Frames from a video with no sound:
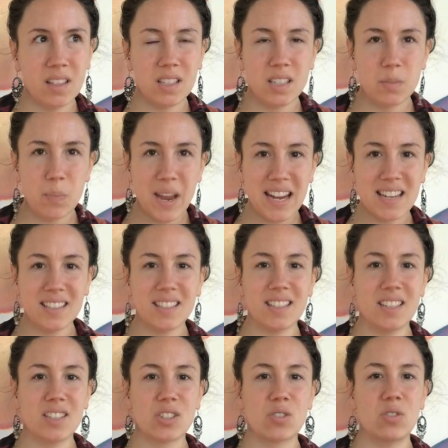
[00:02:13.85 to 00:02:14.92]
this space
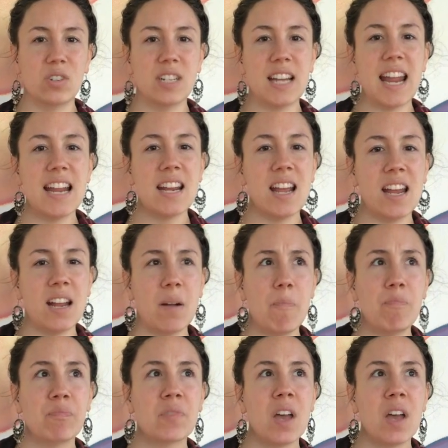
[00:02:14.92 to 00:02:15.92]
is creating